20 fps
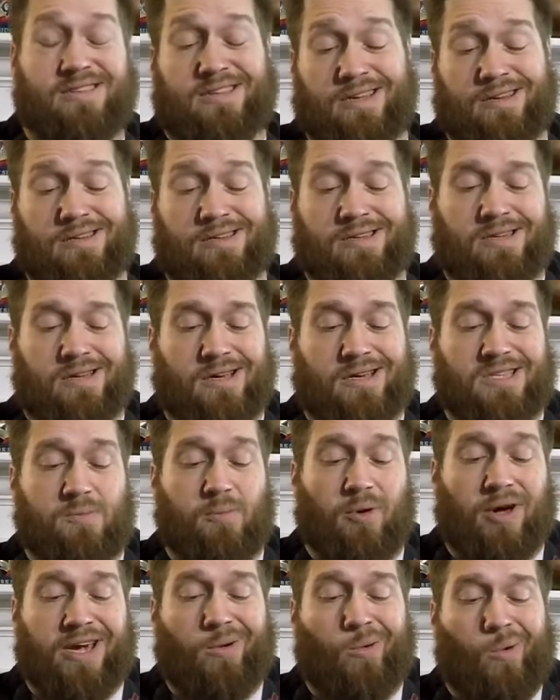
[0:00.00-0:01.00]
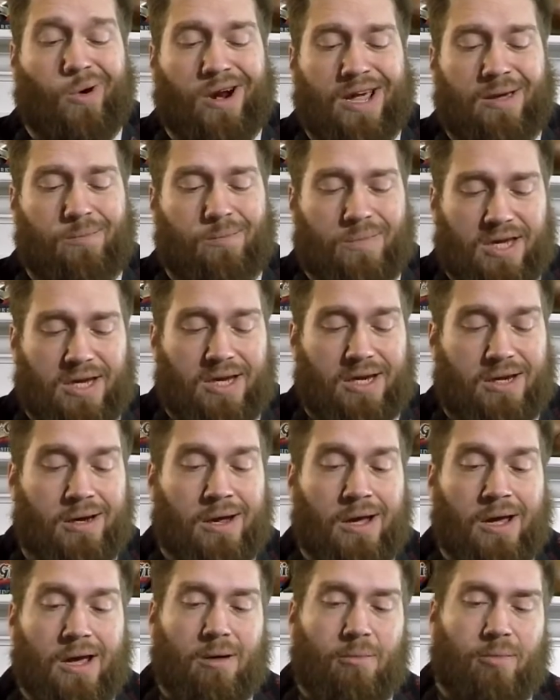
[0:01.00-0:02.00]
to explain what I
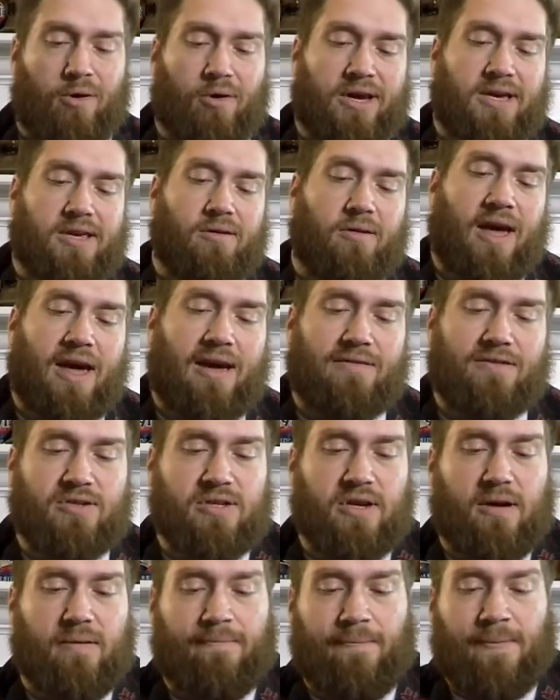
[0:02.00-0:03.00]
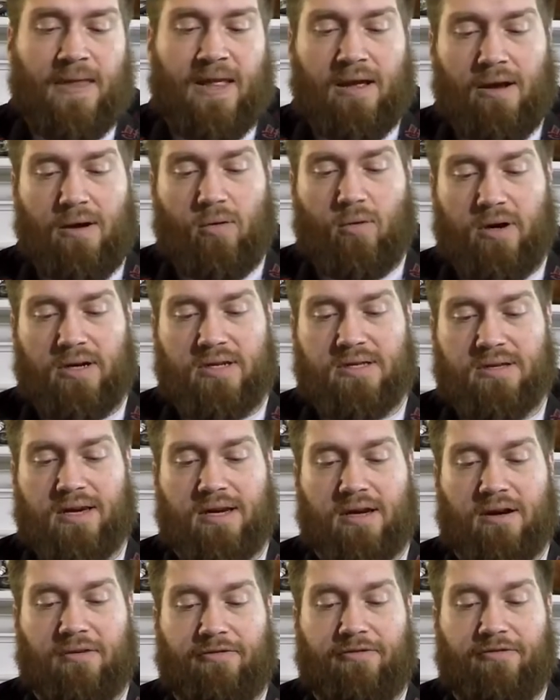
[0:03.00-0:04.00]
mean, but like you'll have some where it's
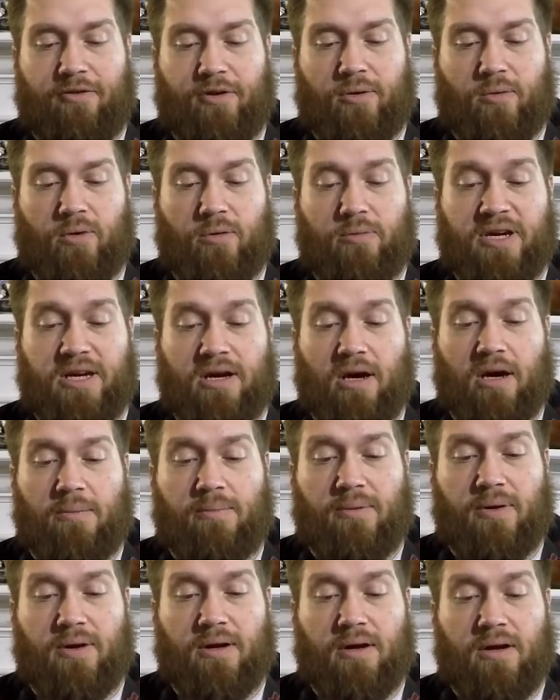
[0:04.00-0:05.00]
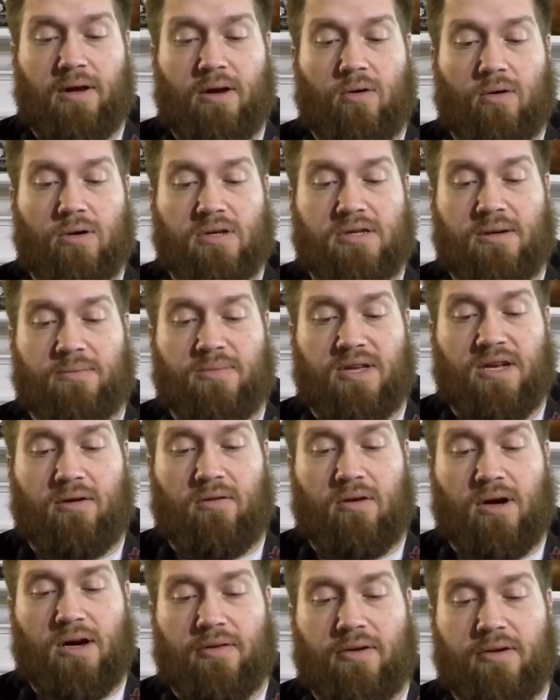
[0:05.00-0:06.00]
like a foot will be up or something
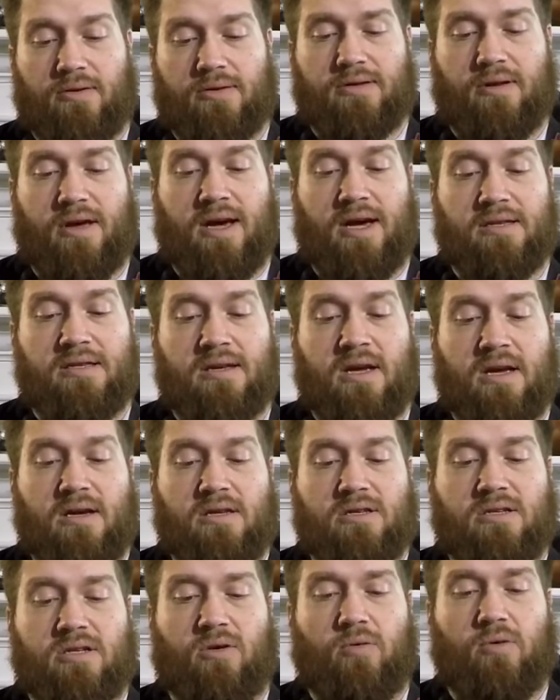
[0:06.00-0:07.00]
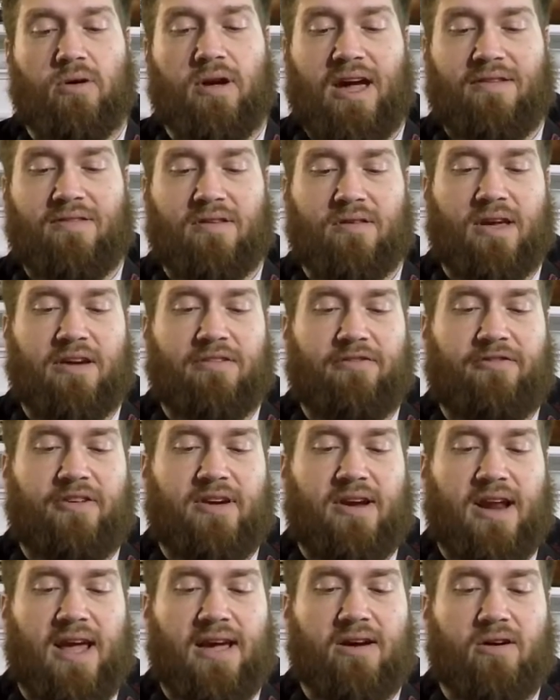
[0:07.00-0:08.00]
along those lines, so you really have to like
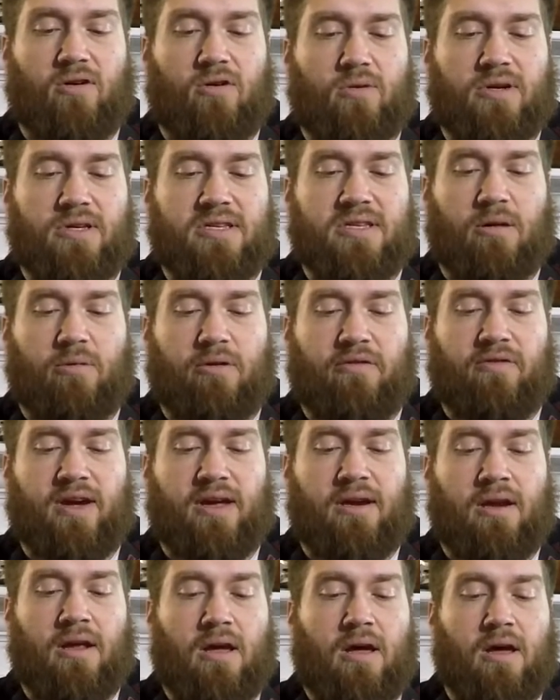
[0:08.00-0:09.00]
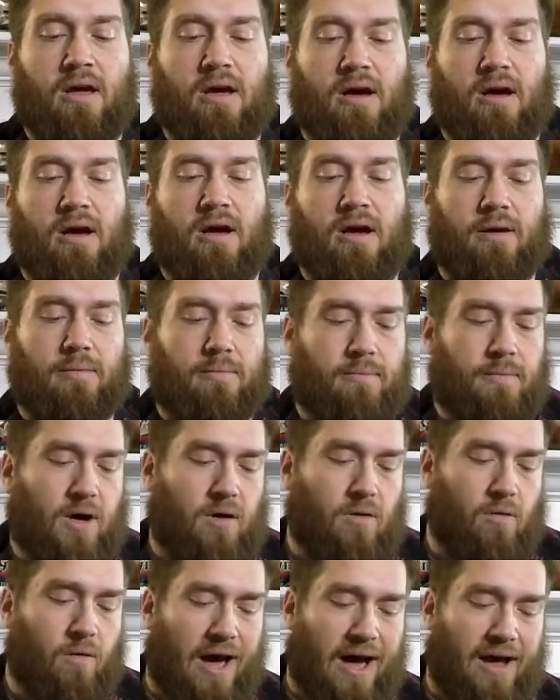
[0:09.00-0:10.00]
finagle with some of it.
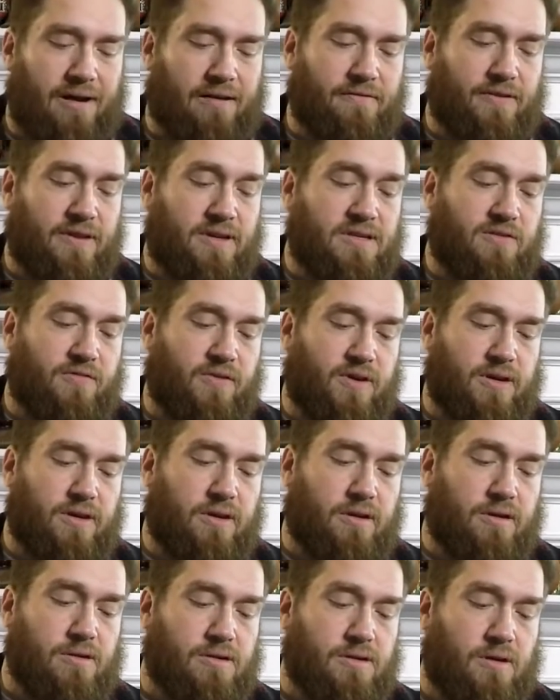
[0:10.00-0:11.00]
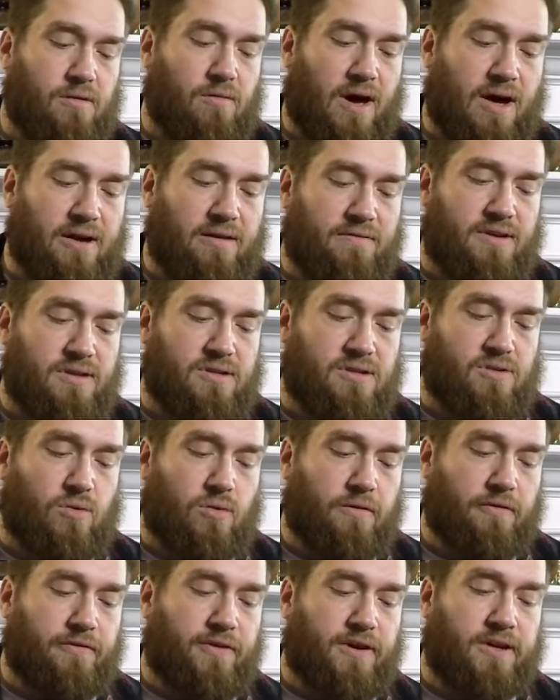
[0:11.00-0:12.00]
A lot of these figures, a lot of these
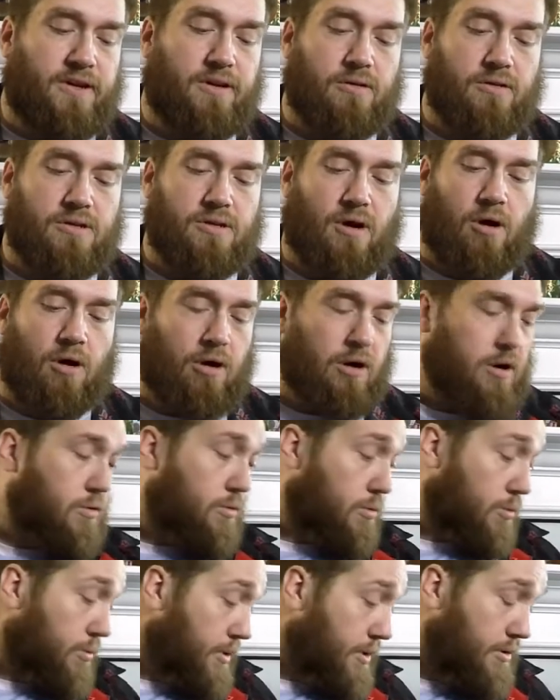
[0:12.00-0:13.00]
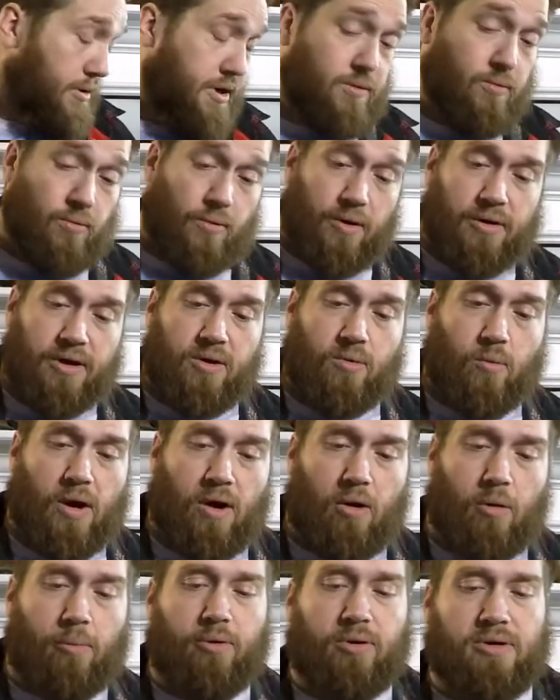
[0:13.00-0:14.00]
Duel figures are really, really
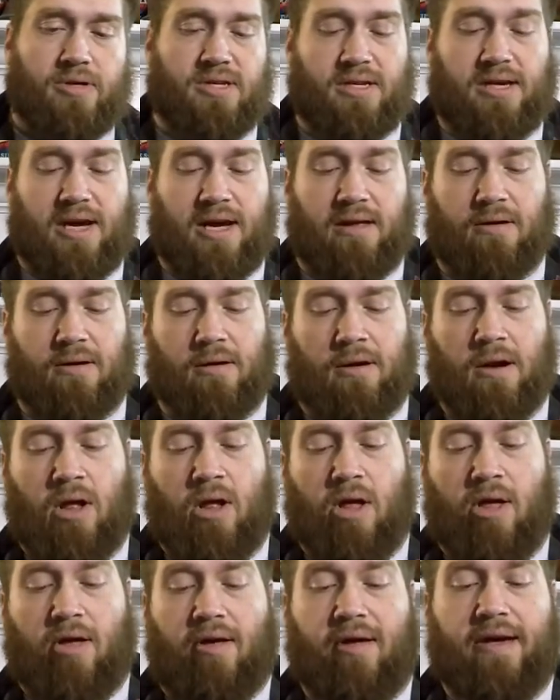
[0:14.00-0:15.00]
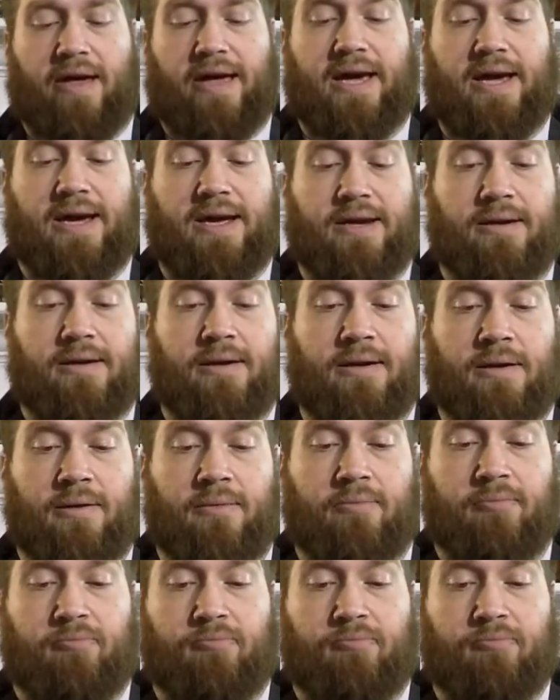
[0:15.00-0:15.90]
well put together, and